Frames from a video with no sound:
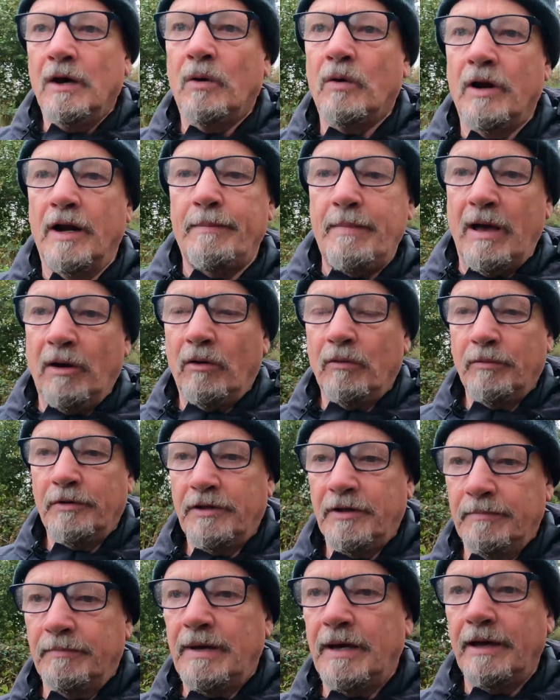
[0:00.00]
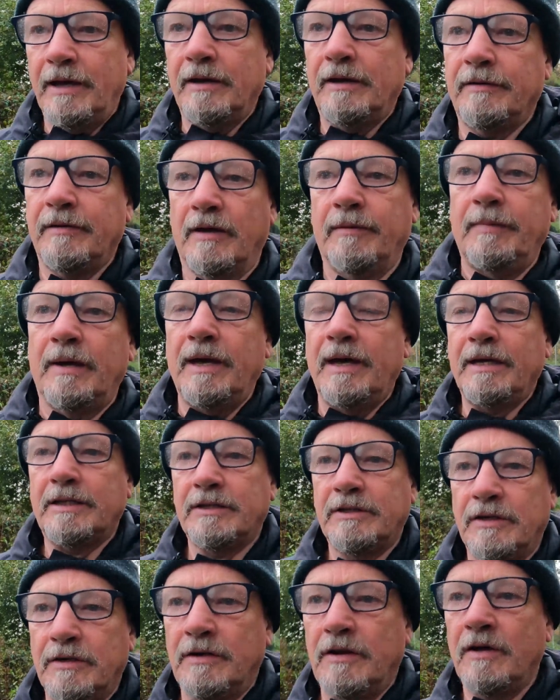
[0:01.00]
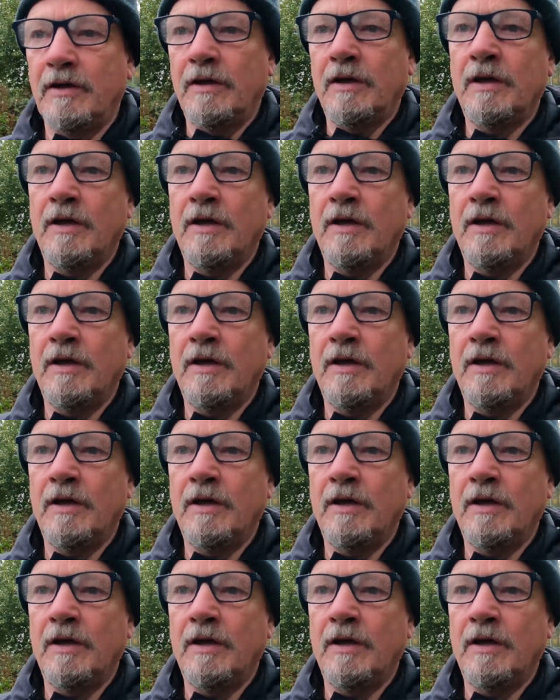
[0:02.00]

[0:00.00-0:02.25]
where I met up with a mate and